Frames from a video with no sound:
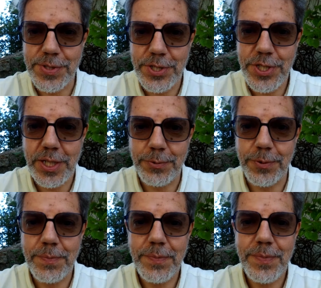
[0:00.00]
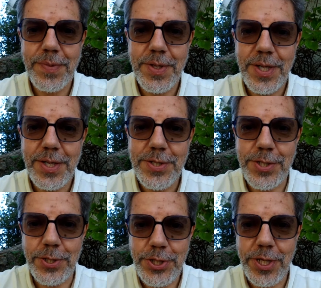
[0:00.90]
in general,
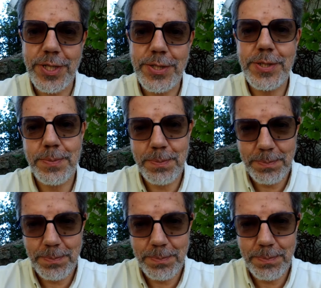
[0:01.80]
such as